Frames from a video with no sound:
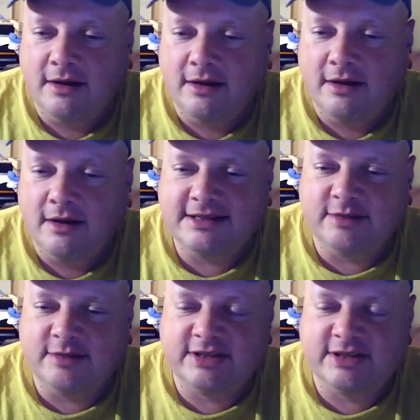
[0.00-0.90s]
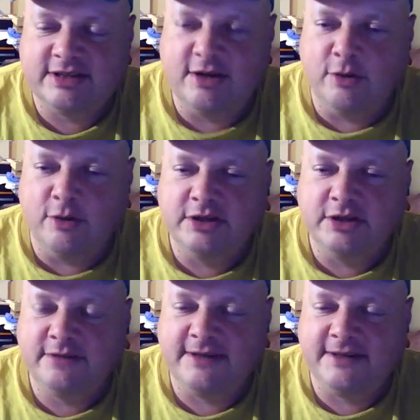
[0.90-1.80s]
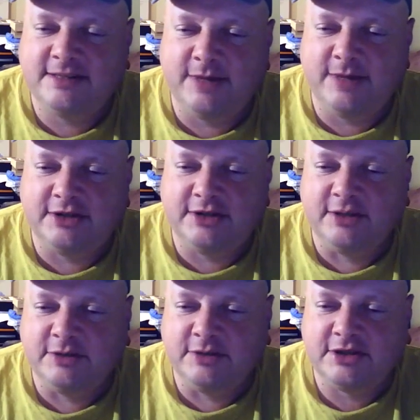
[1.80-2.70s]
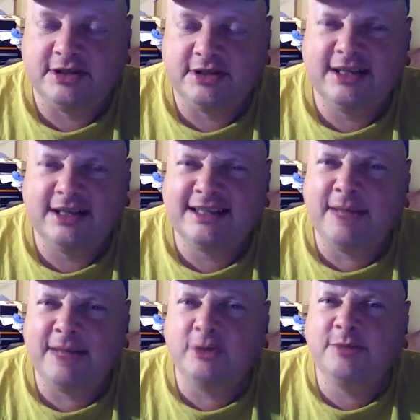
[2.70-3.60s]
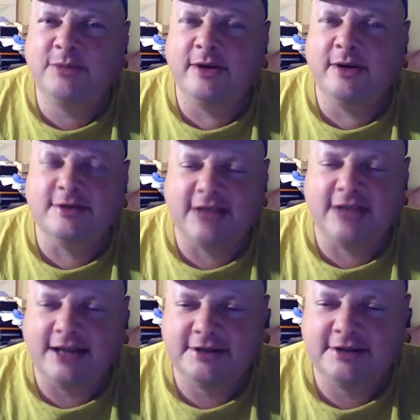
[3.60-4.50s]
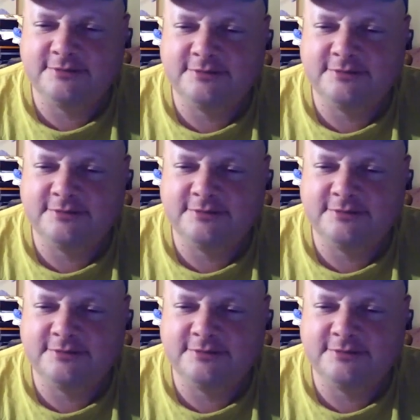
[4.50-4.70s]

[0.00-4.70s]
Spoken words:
Tina Self says, no one can defeat the Spanish Inquisition. Is that a Monty Python sketch?